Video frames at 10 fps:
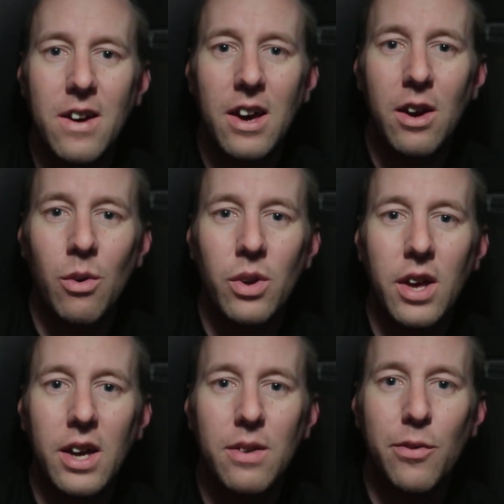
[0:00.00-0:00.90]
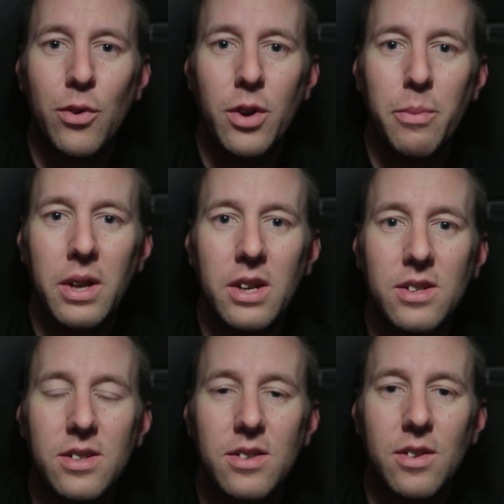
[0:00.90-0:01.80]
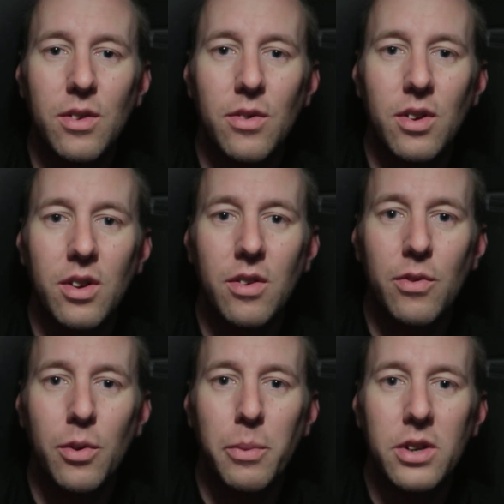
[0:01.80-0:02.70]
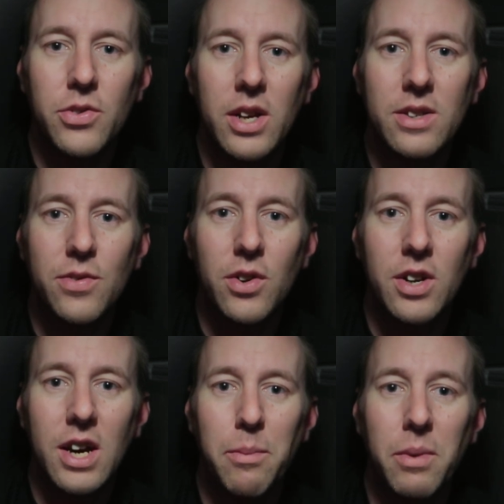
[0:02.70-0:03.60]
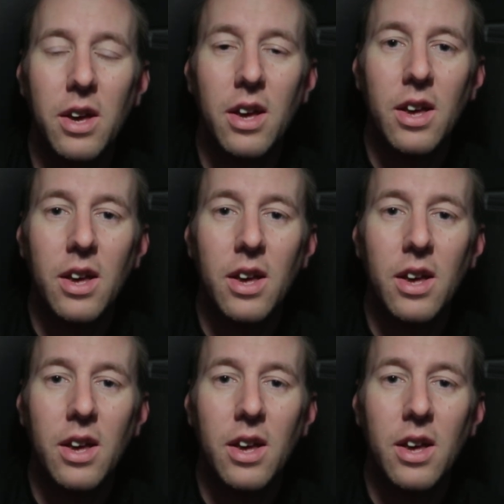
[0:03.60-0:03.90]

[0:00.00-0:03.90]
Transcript: I only had 40 minutes for my transfer time